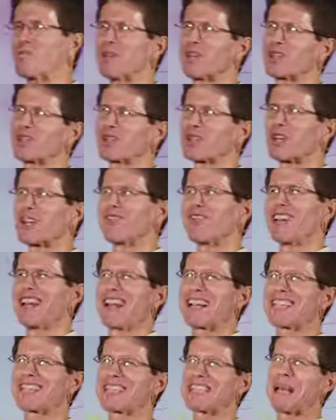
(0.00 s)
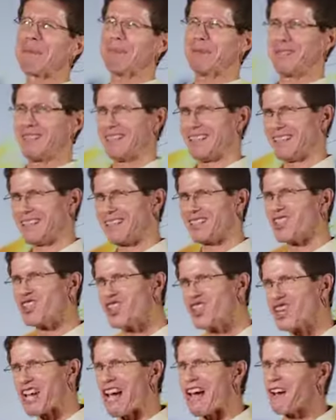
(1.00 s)
is sort of an exception.
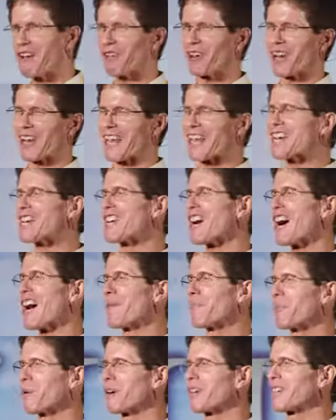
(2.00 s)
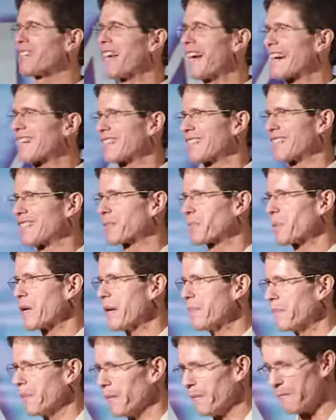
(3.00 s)
Generally, God protects his
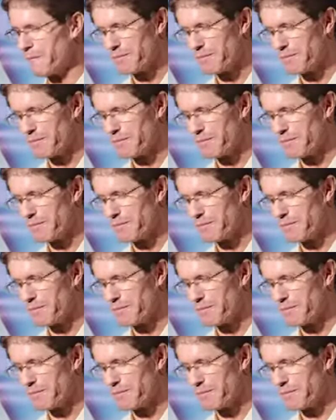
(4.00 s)
people.